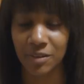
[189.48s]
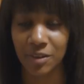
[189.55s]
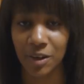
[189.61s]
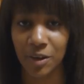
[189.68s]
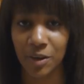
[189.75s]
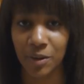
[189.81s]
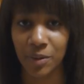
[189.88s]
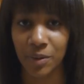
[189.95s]

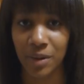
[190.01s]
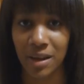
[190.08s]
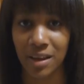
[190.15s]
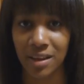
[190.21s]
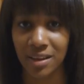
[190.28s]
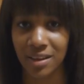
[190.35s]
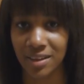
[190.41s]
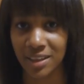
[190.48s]
go.
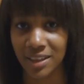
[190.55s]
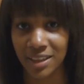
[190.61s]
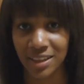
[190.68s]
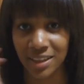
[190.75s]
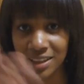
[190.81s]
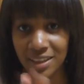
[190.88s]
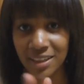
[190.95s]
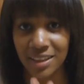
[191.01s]

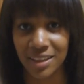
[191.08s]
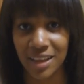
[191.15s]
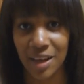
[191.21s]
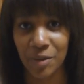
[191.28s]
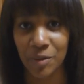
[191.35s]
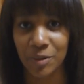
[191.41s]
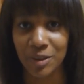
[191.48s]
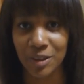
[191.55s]

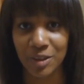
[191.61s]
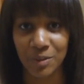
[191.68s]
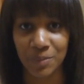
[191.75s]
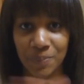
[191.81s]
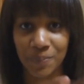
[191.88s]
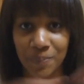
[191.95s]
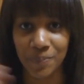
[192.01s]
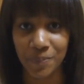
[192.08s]
I will just
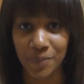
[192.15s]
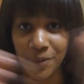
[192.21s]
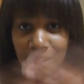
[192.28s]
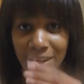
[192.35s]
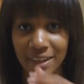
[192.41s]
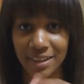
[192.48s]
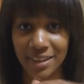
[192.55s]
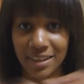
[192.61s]

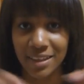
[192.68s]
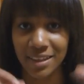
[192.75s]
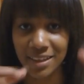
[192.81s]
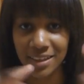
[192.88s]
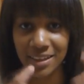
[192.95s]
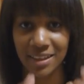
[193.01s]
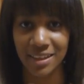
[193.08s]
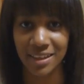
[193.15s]
put it.
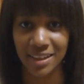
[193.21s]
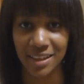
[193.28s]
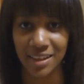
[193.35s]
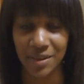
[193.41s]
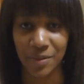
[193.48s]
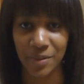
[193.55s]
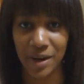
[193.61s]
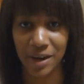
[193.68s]

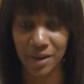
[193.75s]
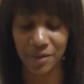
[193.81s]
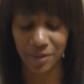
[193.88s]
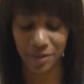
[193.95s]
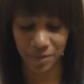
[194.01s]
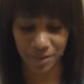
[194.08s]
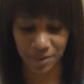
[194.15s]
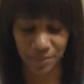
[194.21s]
Well, I don't
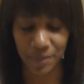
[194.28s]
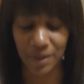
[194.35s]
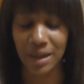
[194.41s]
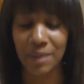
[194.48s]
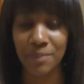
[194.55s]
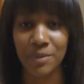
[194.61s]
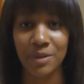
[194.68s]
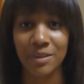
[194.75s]
know where the
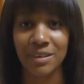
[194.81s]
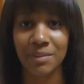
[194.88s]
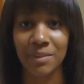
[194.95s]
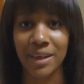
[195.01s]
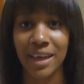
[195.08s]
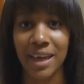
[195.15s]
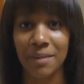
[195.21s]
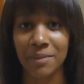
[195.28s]
bottom. I'm using
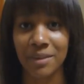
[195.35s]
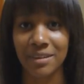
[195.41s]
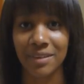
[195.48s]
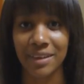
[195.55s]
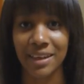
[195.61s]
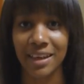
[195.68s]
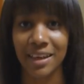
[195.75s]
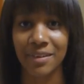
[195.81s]
my camera,
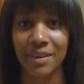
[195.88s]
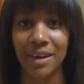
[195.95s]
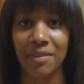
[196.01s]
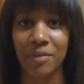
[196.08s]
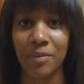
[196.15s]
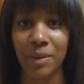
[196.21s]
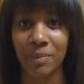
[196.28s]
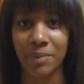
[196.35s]
so I don't
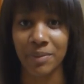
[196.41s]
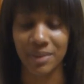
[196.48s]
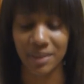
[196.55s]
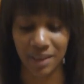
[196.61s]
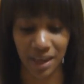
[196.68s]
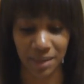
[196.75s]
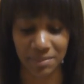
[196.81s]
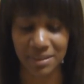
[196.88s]
have a
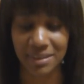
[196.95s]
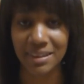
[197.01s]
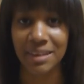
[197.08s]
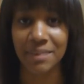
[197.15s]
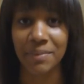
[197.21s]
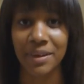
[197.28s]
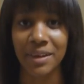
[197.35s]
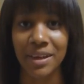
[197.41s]
webcam to
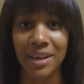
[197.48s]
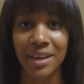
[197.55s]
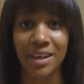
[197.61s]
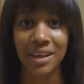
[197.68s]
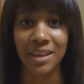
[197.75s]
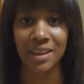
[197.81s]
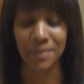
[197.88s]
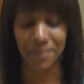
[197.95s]
see, but
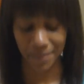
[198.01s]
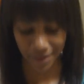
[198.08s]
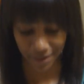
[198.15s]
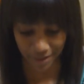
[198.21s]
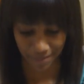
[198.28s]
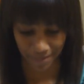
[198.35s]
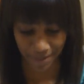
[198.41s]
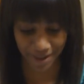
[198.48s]
the
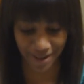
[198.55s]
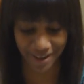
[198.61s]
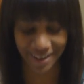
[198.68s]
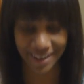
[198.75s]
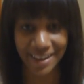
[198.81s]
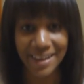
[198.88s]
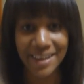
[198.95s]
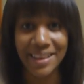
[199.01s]
bottom.
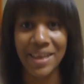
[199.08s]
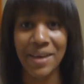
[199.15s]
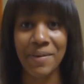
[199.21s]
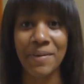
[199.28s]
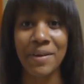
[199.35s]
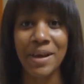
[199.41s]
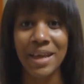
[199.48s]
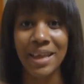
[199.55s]

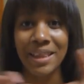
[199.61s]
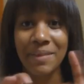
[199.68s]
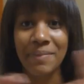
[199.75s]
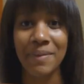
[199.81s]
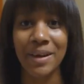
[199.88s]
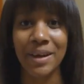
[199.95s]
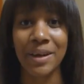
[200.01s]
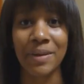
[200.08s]
The
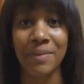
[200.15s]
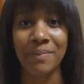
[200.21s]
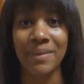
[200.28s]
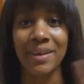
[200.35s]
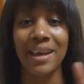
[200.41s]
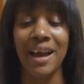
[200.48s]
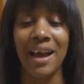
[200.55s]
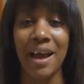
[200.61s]

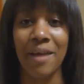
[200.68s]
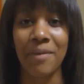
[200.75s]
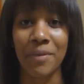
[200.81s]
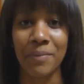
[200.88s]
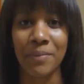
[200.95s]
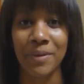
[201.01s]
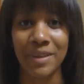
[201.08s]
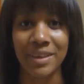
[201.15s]
bottom. I
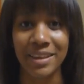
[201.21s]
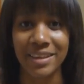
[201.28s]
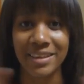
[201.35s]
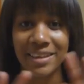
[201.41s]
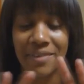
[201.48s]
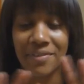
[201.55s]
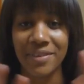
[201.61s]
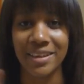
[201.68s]
will put
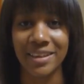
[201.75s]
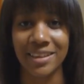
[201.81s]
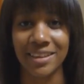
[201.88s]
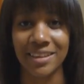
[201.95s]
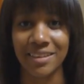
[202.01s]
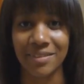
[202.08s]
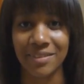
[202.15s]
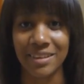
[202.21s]
the
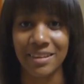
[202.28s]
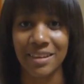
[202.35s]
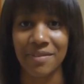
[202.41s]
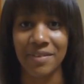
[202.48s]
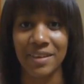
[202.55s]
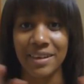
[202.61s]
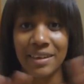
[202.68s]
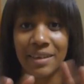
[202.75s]
definition once
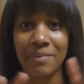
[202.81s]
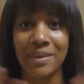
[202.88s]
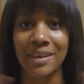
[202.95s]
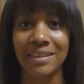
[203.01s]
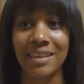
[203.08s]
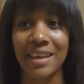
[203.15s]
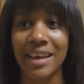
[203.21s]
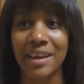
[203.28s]
I find it
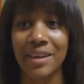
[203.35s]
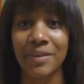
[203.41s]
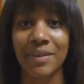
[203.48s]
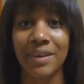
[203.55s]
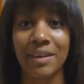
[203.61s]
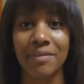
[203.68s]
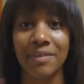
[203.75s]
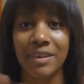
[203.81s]
because I don't
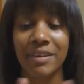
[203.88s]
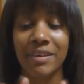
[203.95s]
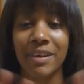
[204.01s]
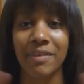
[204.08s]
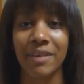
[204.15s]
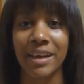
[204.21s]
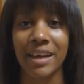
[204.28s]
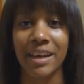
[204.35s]
have the
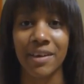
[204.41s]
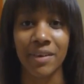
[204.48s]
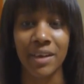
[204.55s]
internet right